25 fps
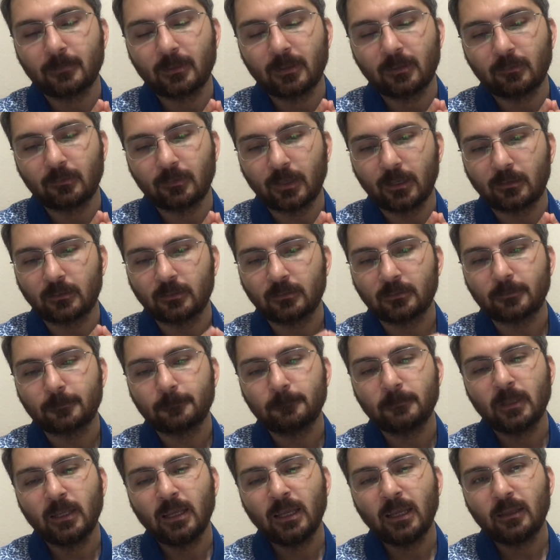Second,
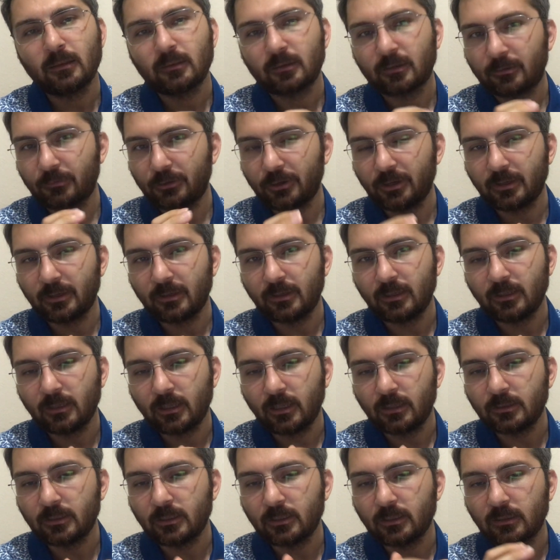
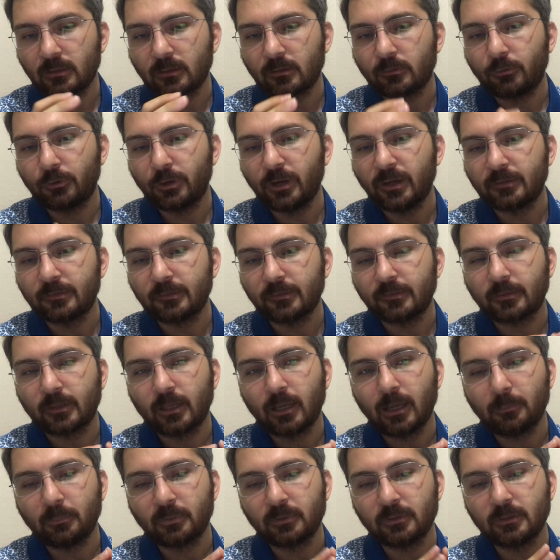in the greatest
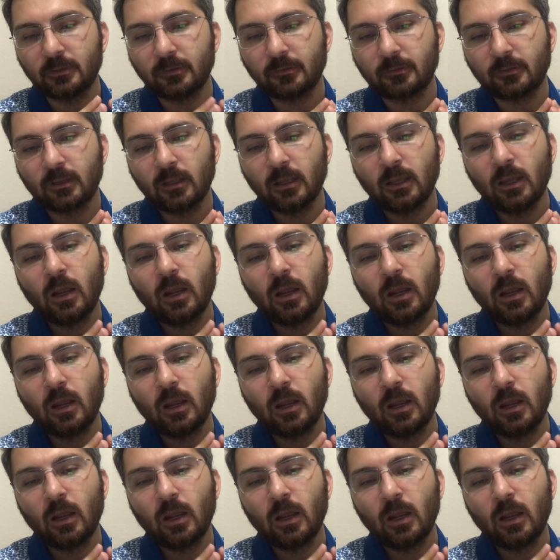happiness,